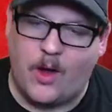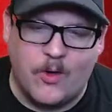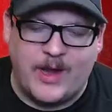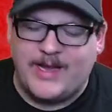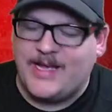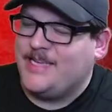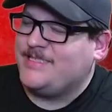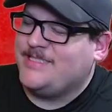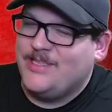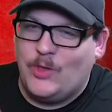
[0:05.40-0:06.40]
right,
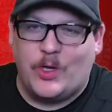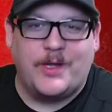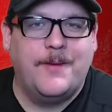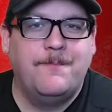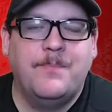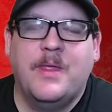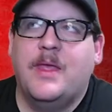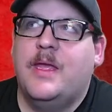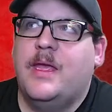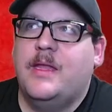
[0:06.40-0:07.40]
guys, look,
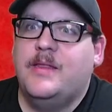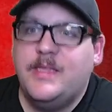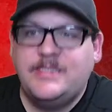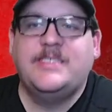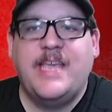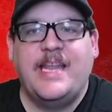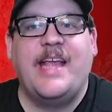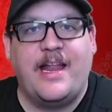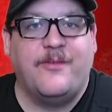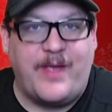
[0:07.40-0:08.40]
this is getting
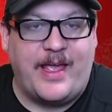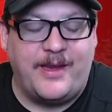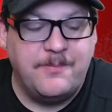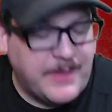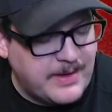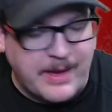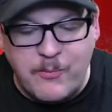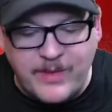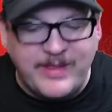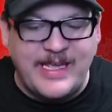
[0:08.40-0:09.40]
out of hand. It
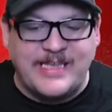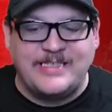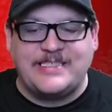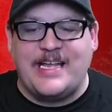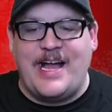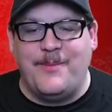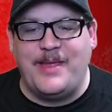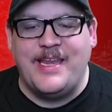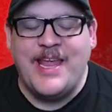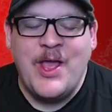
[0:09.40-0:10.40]
really is. I
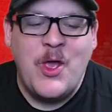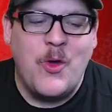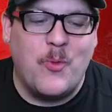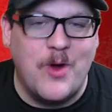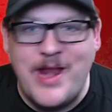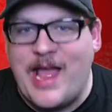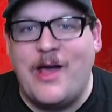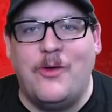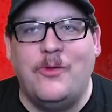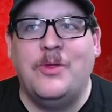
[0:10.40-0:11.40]
mean, we're
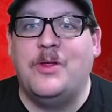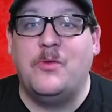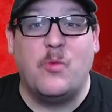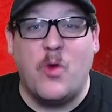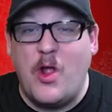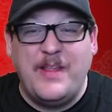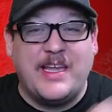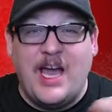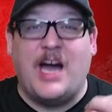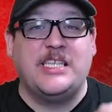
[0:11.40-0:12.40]
on the
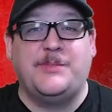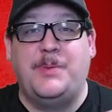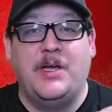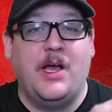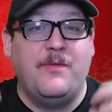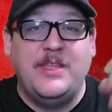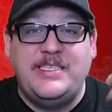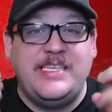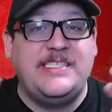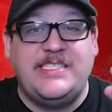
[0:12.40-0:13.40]
cusp of the
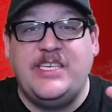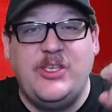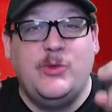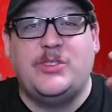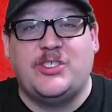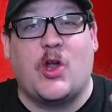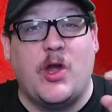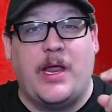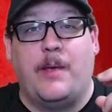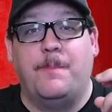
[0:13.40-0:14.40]
DCU
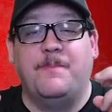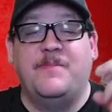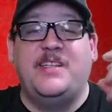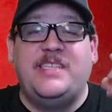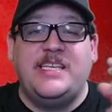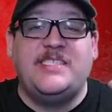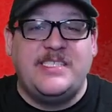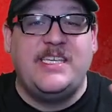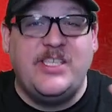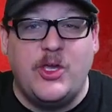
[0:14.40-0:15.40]
starting. The
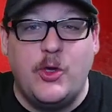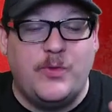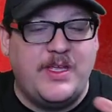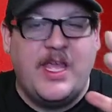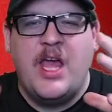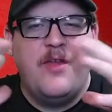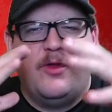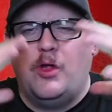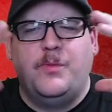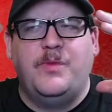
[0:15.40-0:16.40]
DCU,
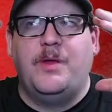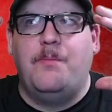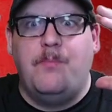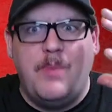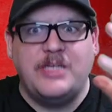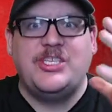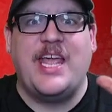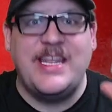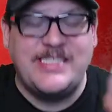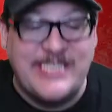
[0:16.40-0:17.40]
the much
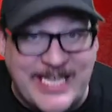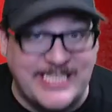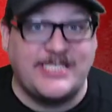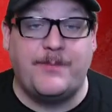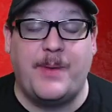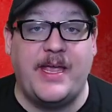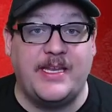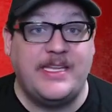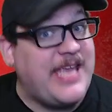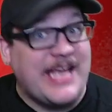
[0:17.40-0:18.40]

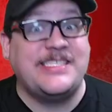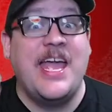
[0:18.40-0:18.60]
anticipated, yes,